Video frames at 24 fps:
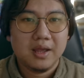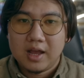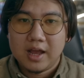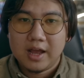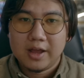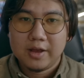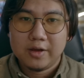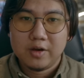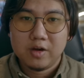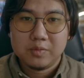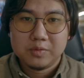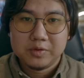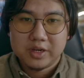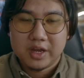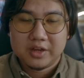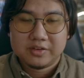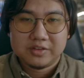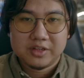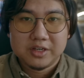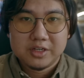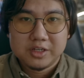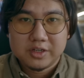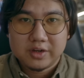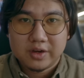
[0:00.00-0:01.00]
I hope you
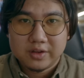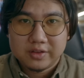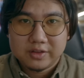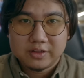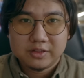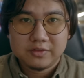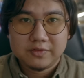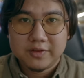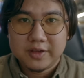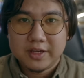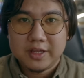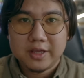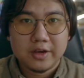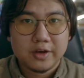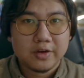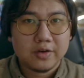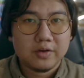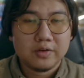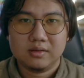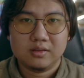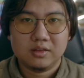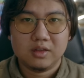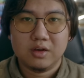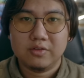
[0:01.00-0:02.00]
guys enjoyed this
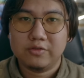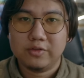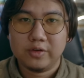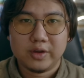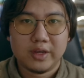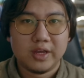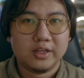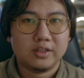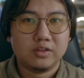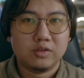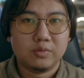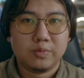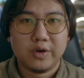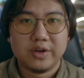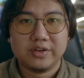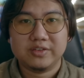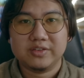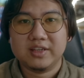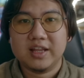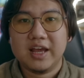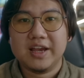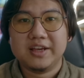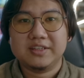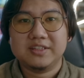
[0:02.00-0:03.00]
video. Don't forget to press
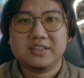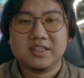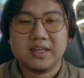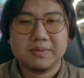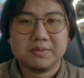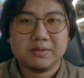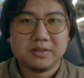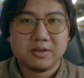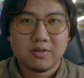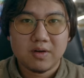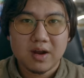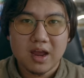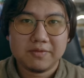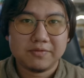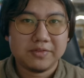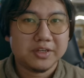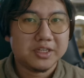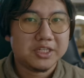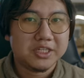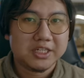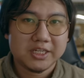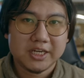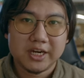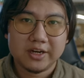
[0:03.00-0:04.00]
like, subscribe
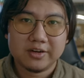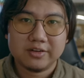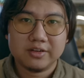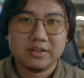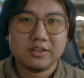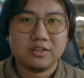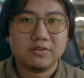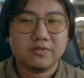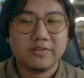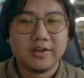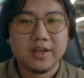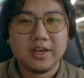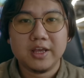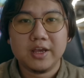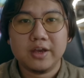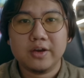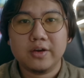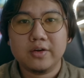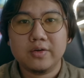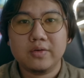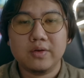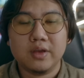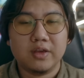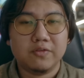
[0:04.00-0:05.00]
and share this
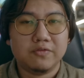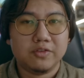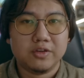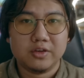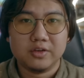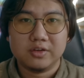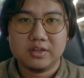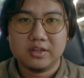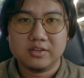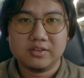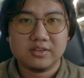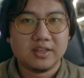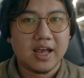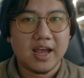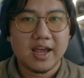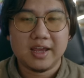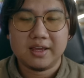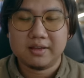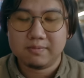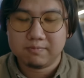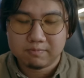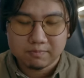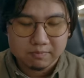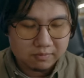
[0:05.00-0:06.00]
video. If you
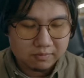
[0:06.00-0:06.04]
dislike,